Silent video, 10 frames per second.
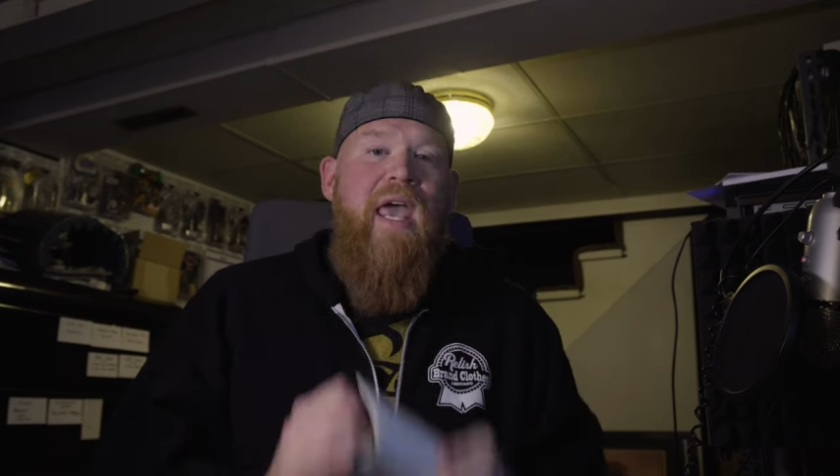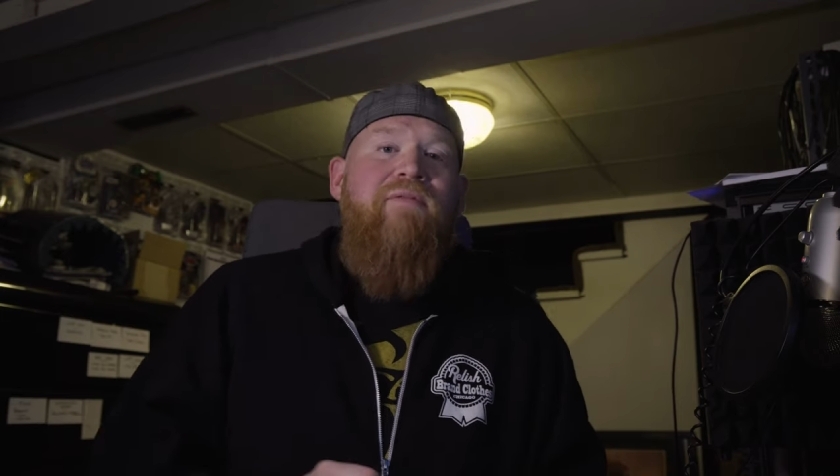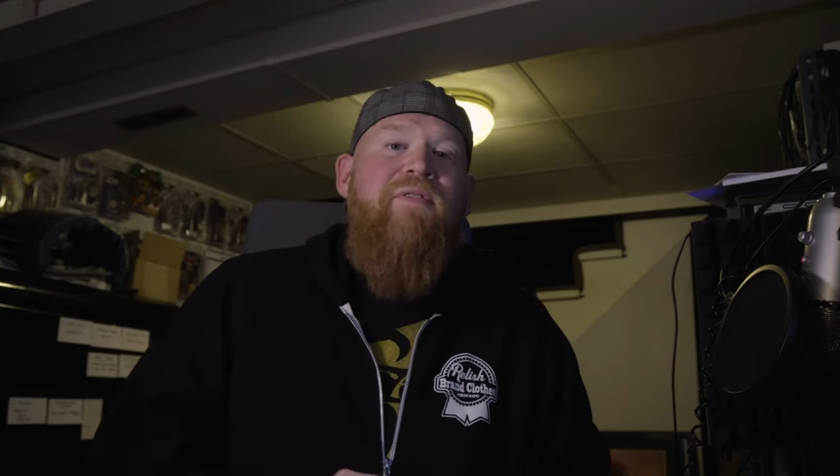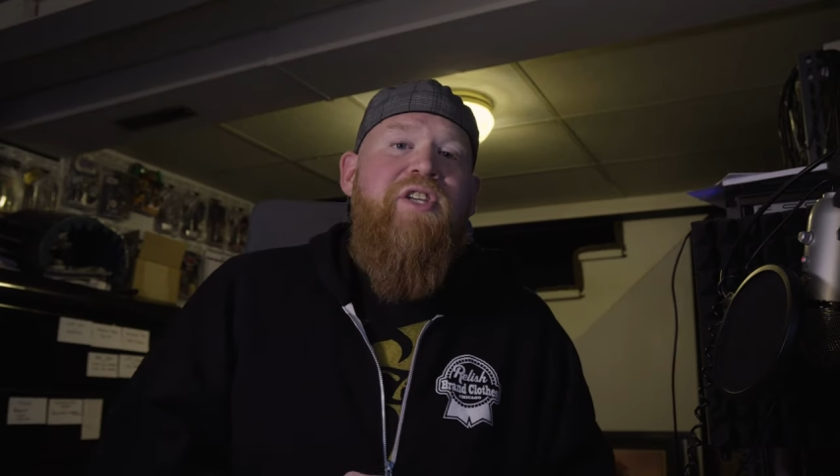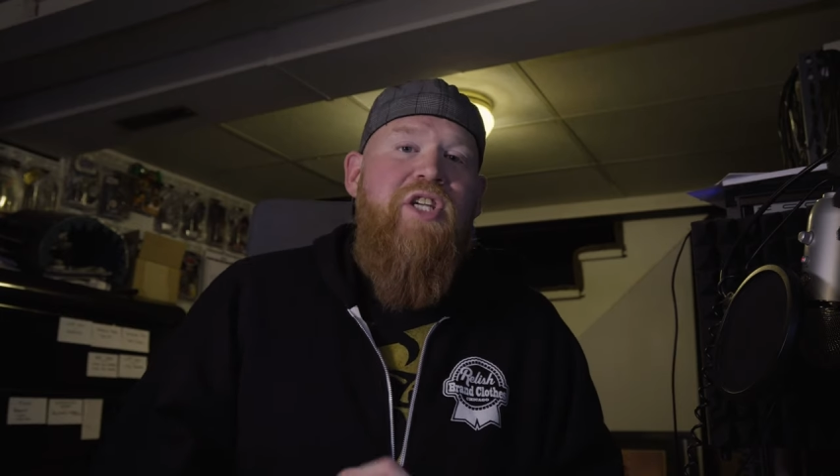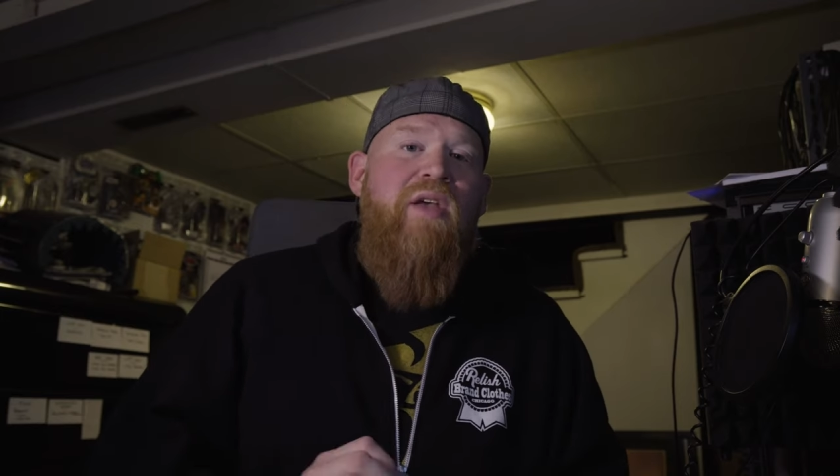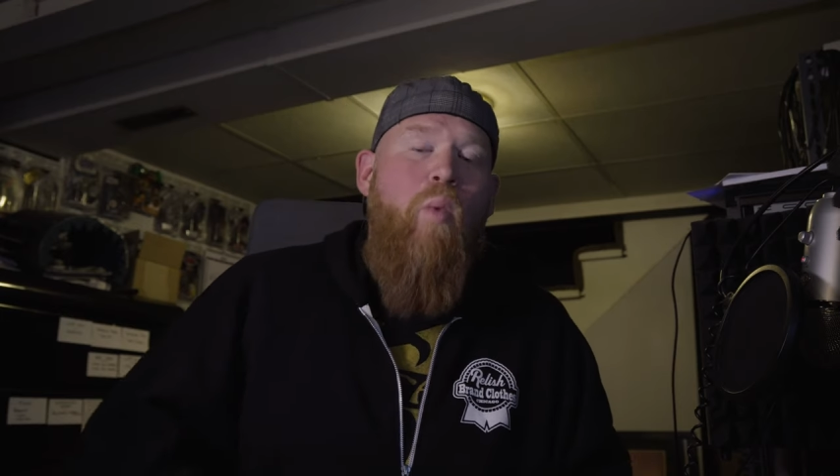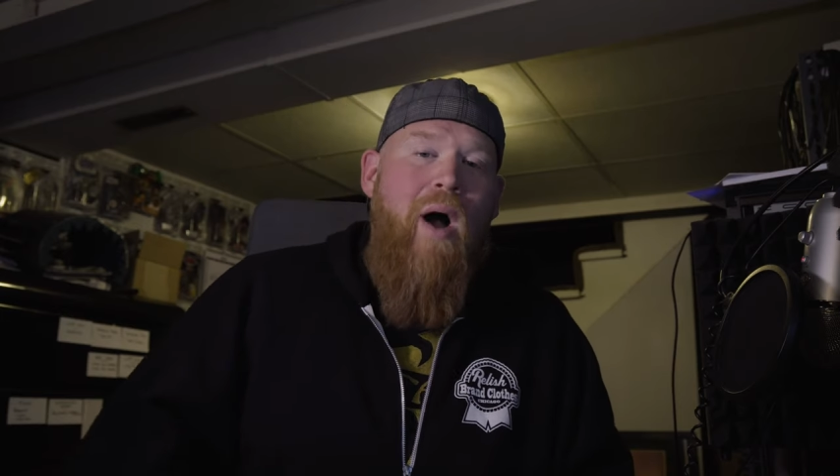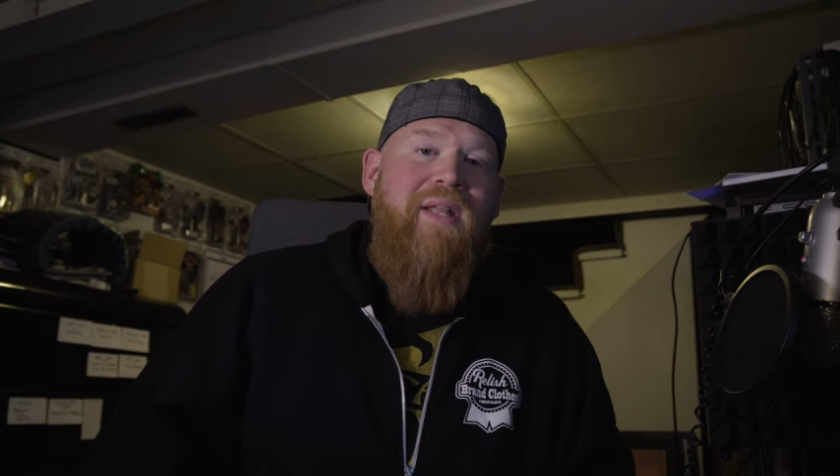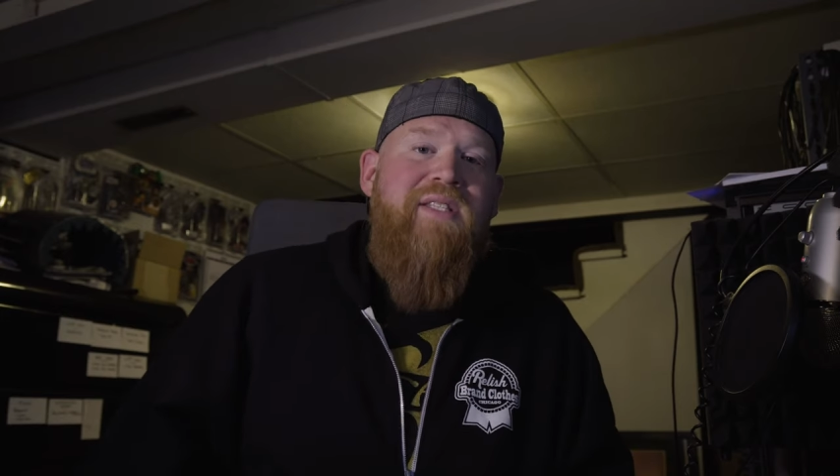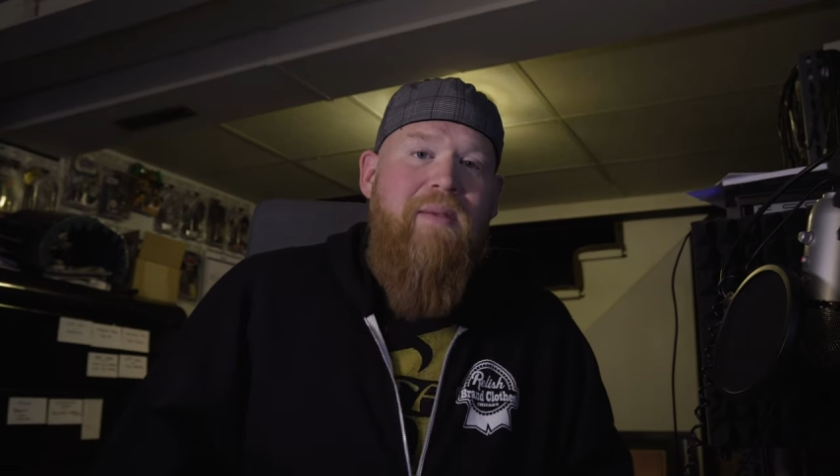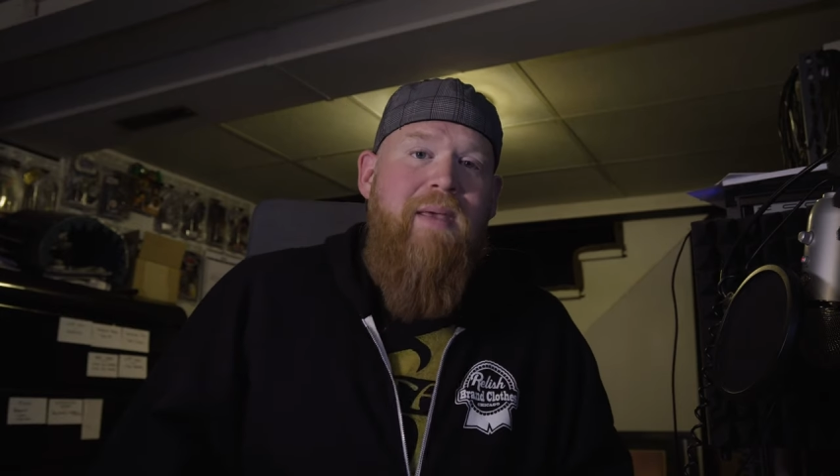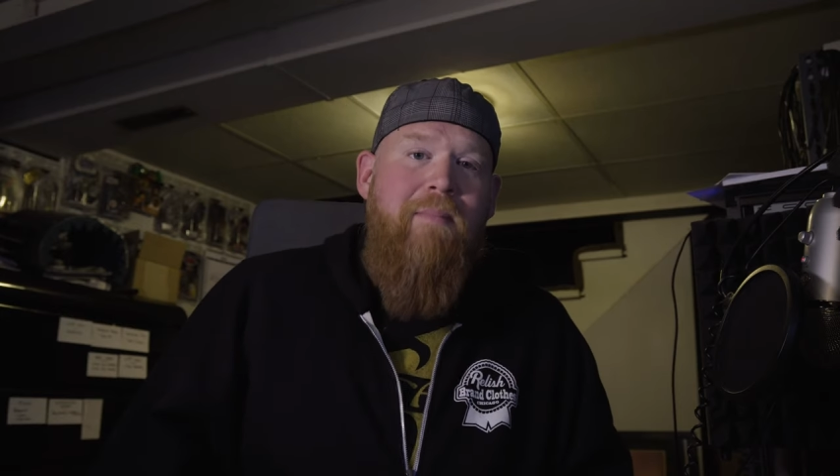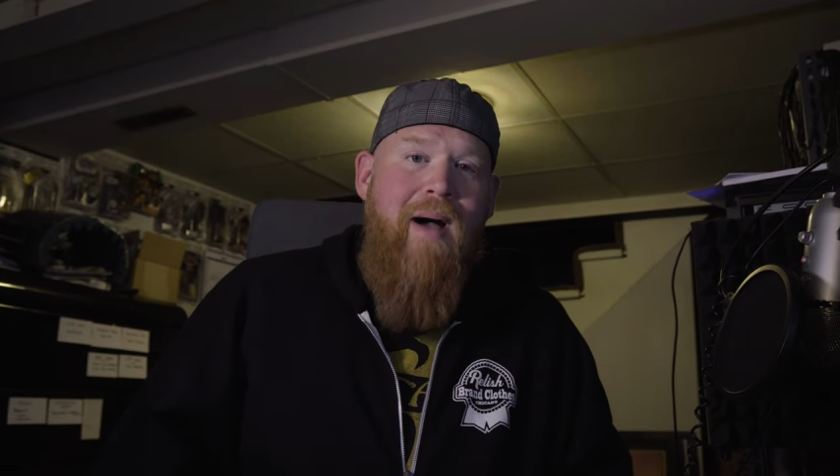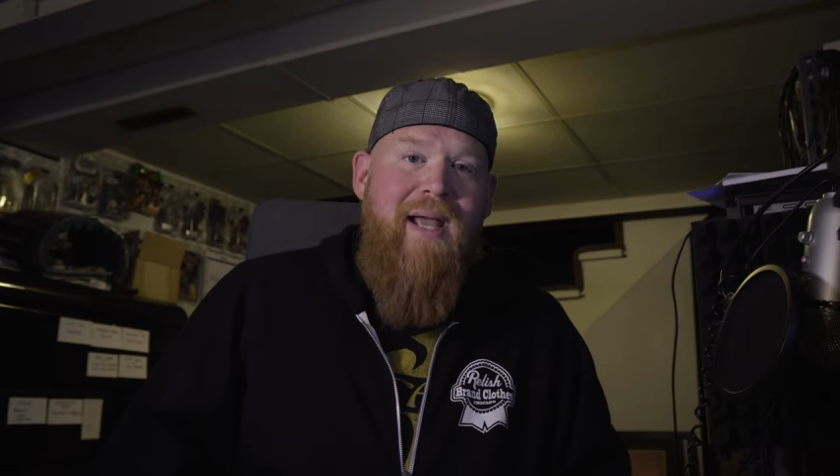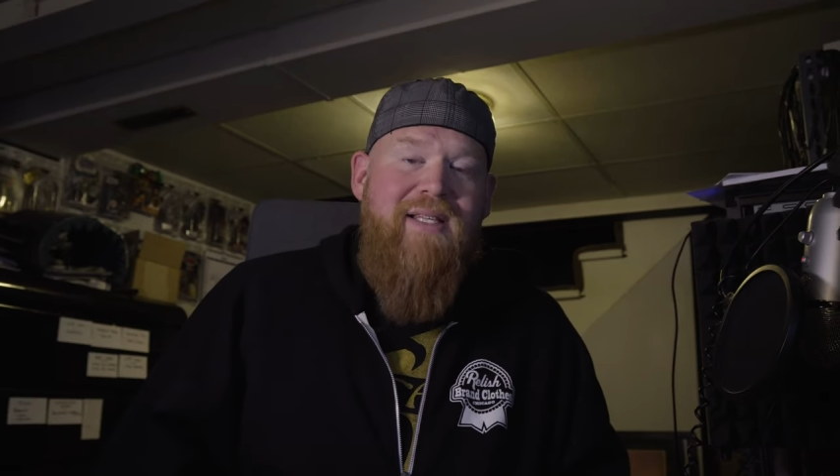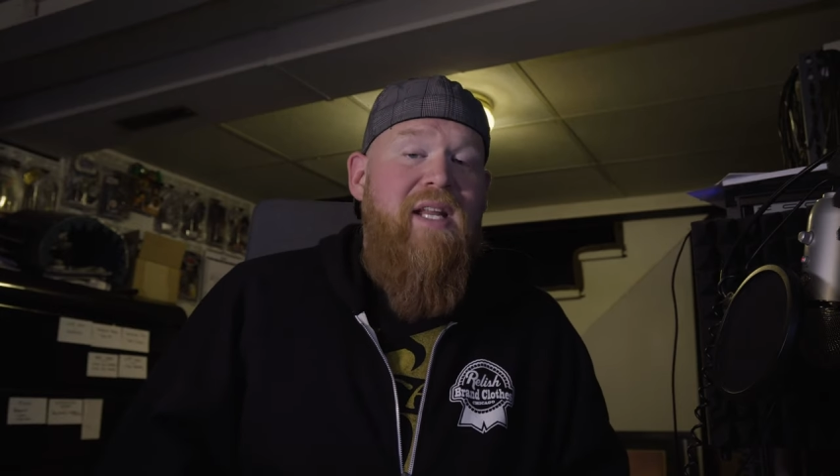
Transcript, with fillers: If she wants to be mic'd